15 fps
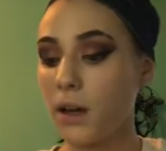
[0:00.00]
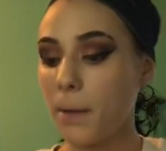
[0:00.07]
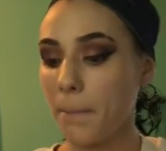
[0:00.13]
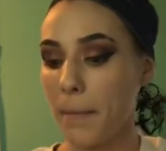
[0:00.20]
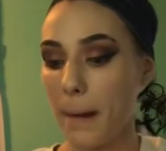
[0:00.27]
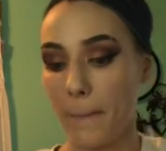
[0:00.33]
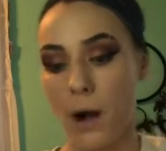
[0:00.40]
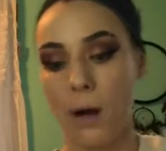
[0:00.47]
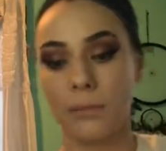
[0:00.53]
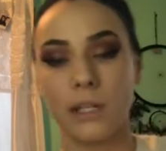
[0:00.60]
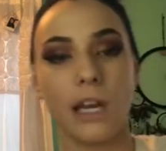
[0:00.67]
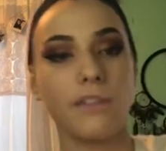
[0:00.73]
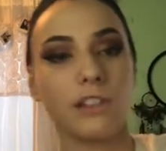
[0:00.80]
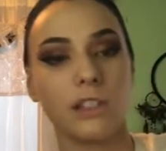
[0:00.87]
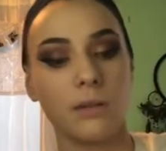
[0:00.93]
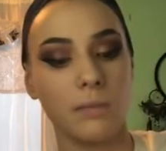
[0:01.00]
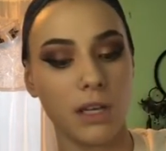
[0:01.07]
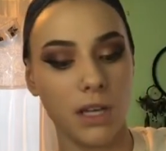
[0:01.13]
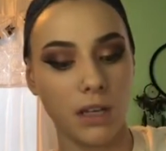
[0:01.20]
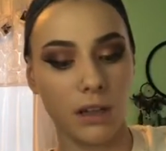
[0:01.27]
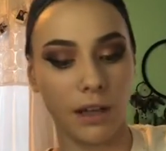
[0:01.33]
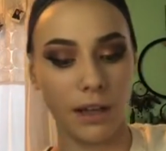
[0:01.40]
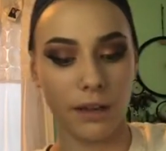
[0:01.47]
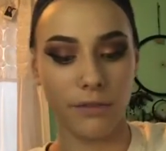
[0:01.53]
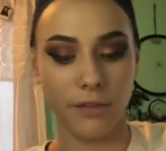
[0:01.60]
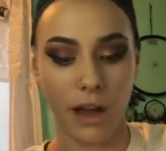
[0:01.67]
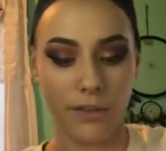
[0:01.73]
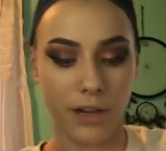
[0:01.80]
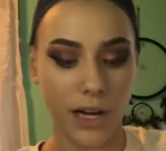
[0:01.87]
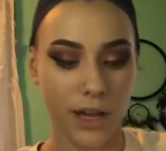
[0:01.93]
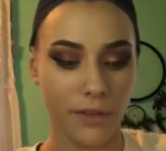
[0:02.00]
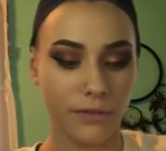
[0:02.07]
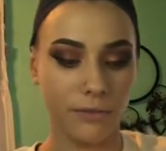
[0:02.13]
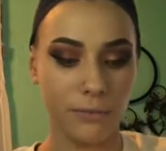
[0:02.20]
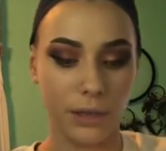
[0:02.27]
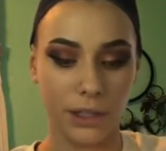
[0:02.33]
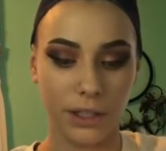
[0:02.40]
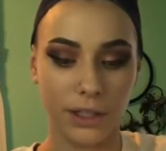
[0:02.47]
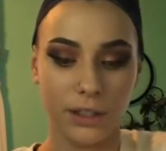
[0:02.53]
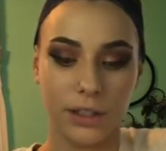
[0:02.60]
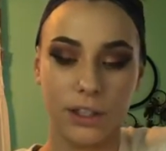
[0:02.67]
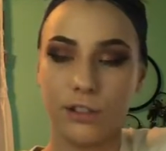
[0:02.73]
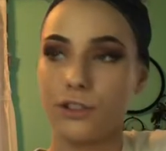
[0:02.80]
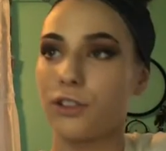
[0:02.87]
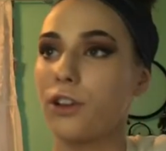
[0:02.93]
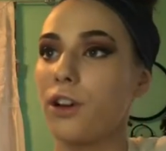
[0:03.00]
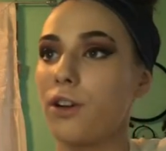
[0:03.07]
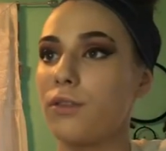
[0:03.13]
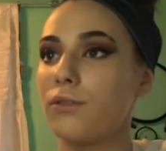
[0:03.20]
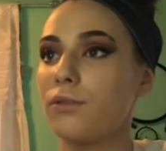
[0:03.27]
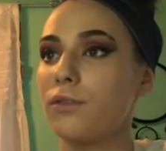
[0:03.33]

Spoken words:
My mom gave it to me like 5.5 million years ago.